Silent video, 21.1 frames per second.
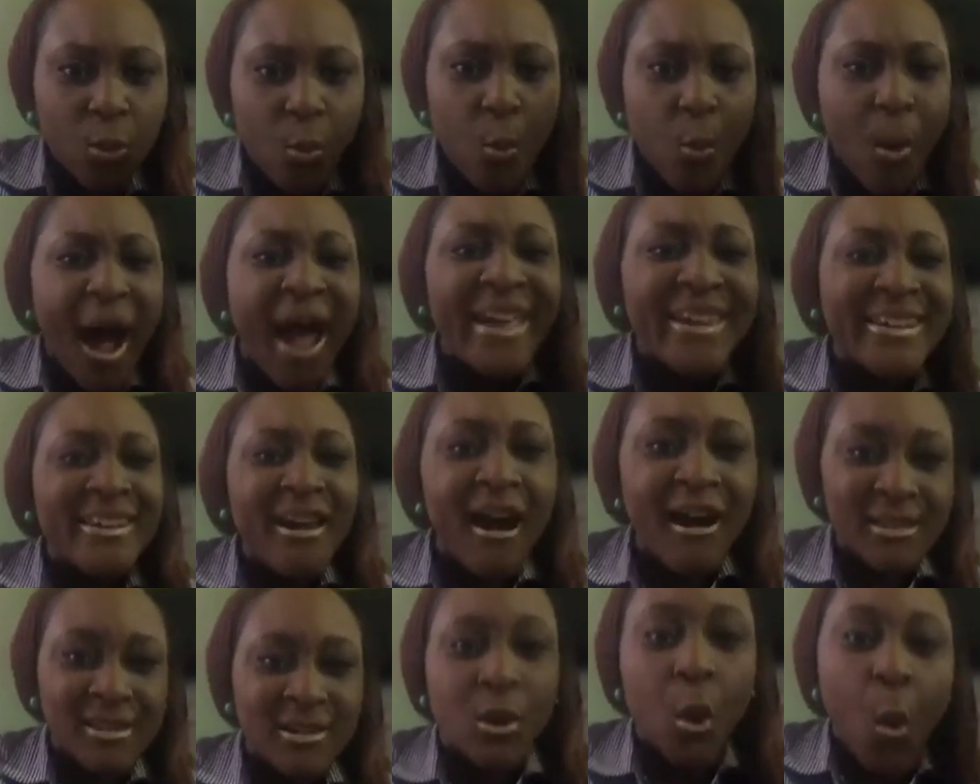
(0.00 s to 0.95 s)
Why
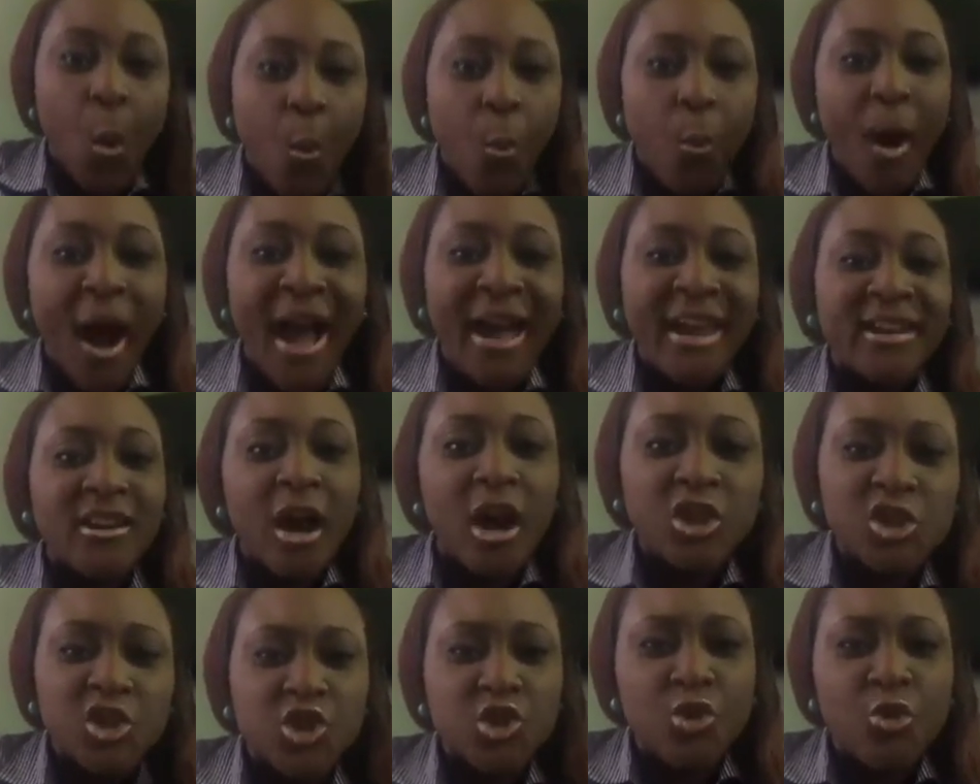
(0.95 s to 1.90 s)
not? Why
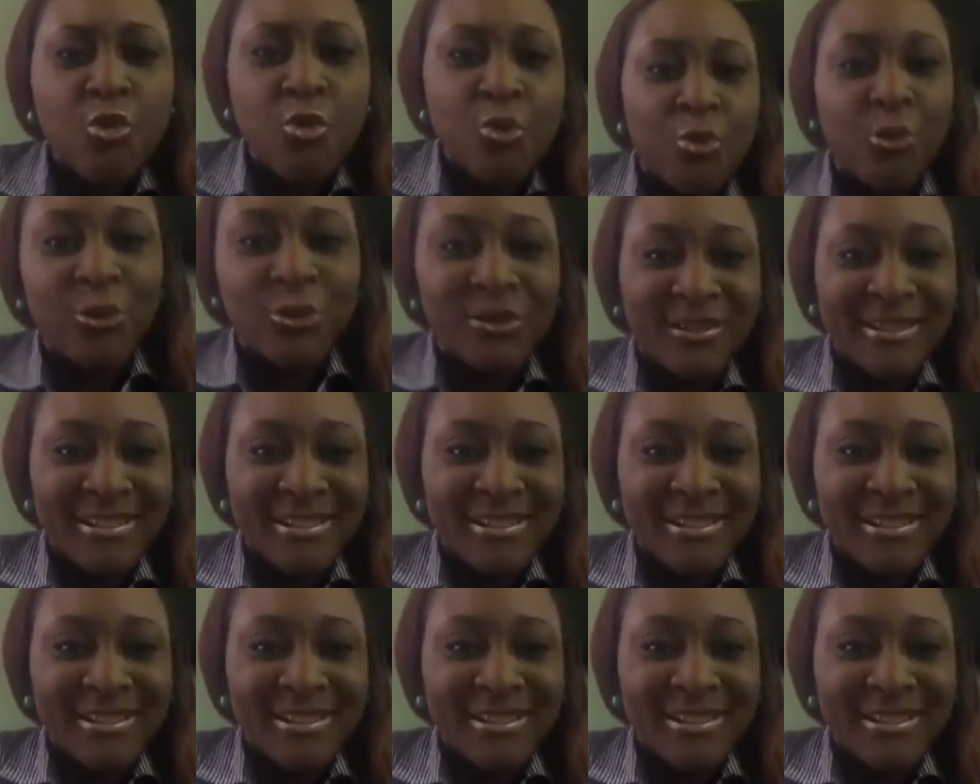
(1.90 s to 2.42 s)
not you?